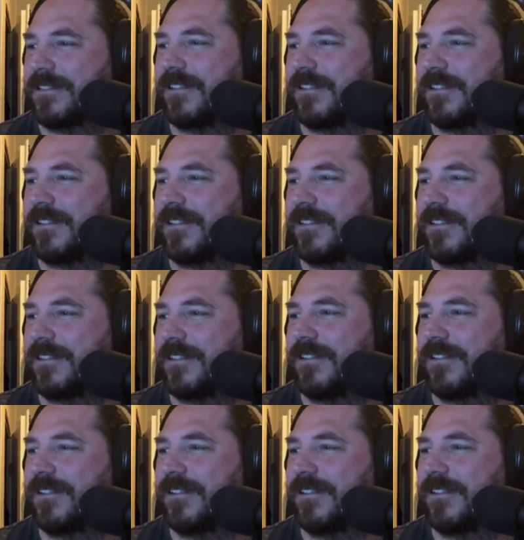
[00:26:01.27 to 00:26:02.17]

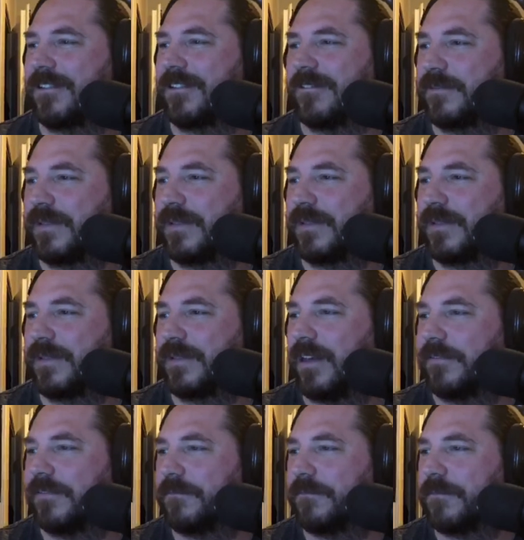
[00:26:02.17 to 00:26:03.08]
What else do we got?
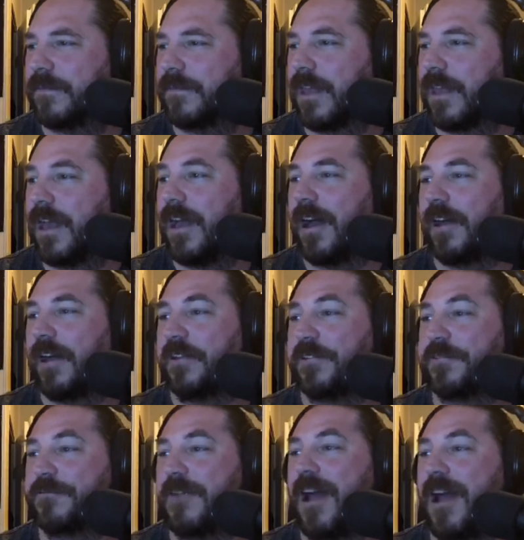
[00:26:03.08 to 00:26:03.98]
A
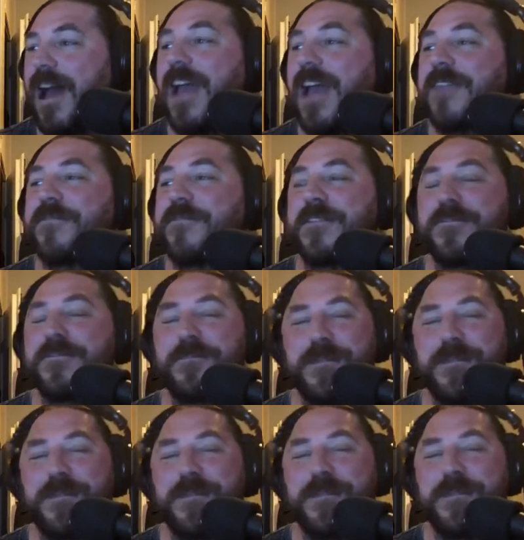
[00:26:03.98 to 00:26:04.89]
drive-in
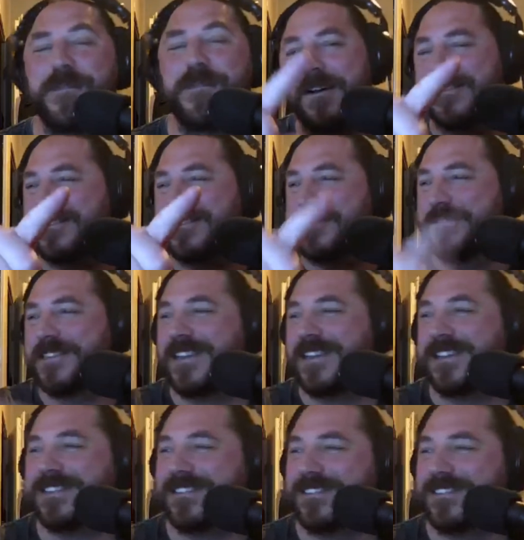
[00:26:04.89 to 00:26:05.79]
would be awesome,
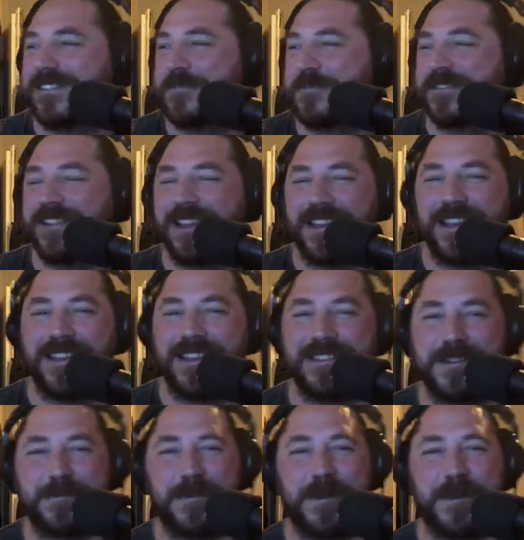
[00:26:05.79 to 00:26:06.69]
says Doomsday
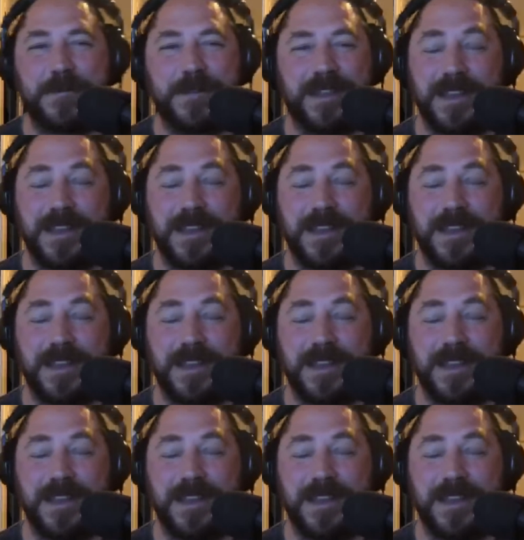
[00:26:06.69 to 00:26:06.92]
Kingdom Army.